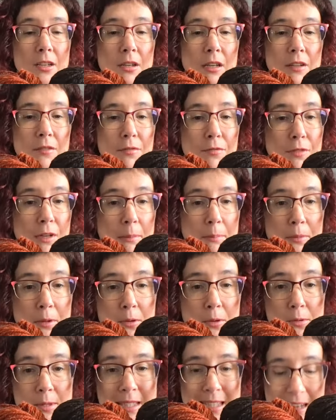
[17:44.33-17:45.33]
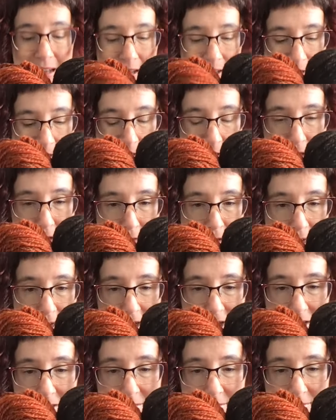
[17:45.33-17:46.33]
you can flip those in either
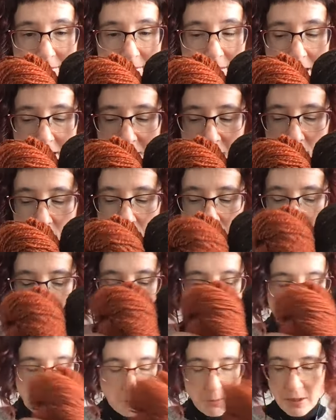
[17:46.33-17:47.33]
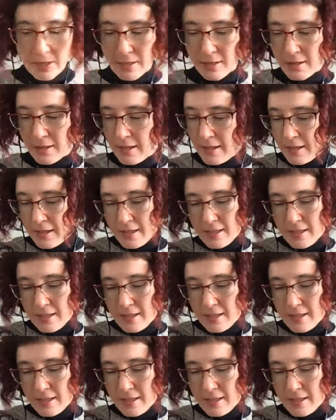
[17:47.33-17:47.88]
direction and they work really well.